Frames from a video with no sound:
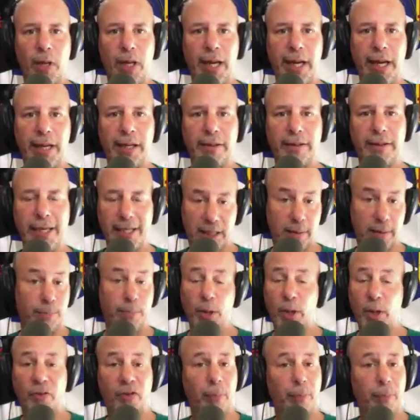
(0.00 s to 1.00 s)
and take some
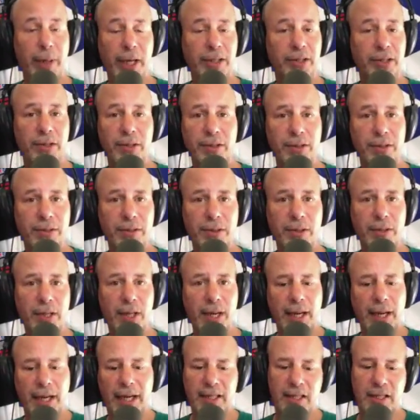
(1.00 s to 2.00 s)
beautiful pictures,
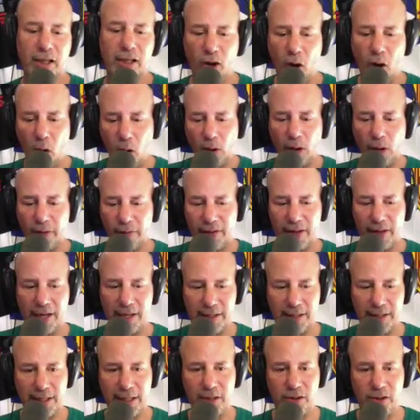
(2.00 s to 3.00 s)
because the goal of
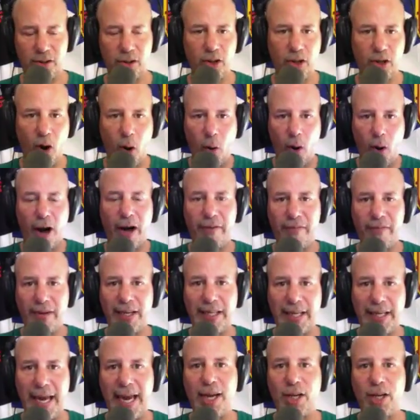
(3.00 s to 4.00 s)
this is to go on
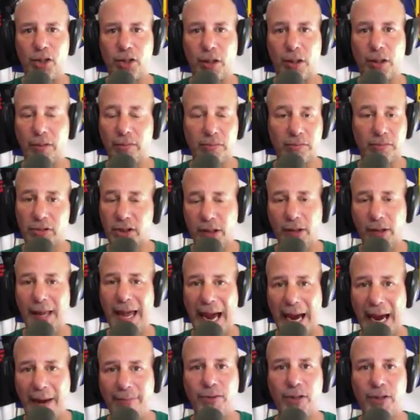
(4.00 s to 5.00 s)
vacation, still
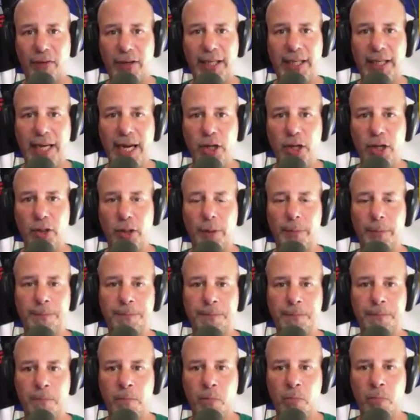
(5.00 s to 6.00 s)
have your vacation,
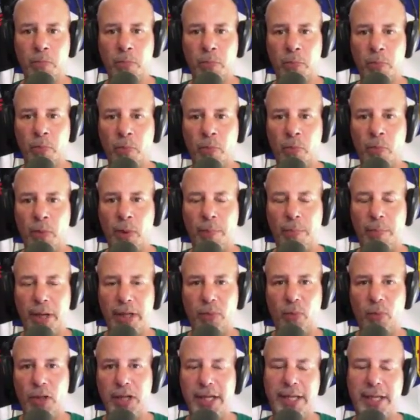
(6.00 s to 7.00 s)

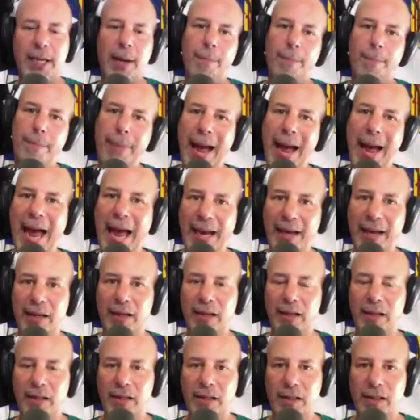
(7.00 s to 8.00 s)
but when you come
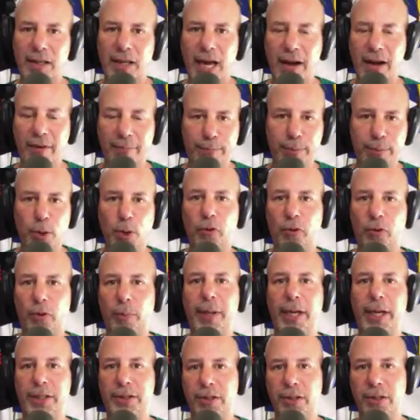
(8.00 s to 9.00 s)
back, have beautiful
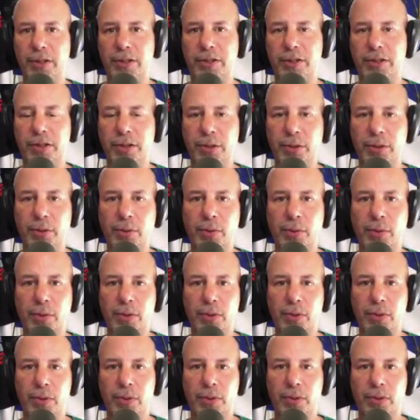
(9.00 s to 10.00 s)
pictures to
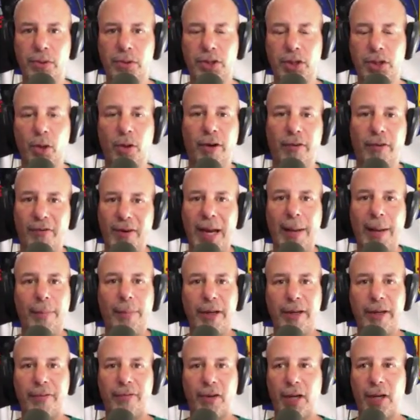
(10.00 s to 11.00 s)
show to
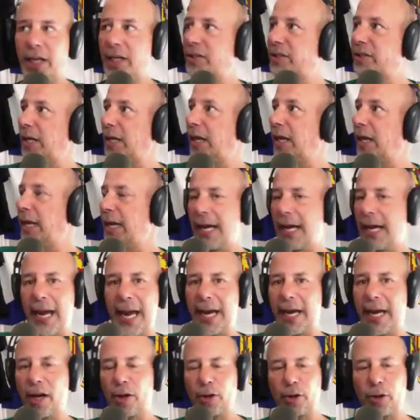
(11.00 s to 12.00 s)
family and friends and to
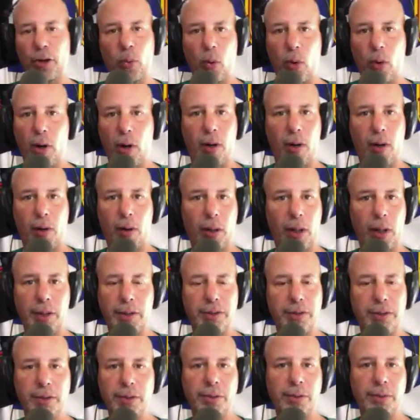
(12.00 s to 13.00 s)
hang on your wall,
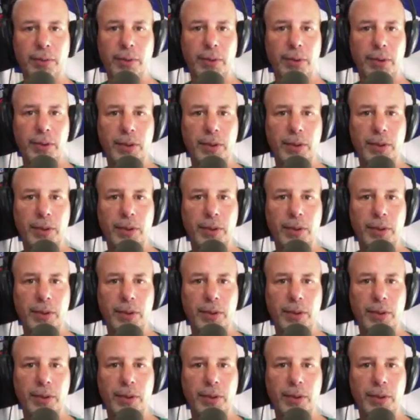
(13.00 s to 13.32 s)
and to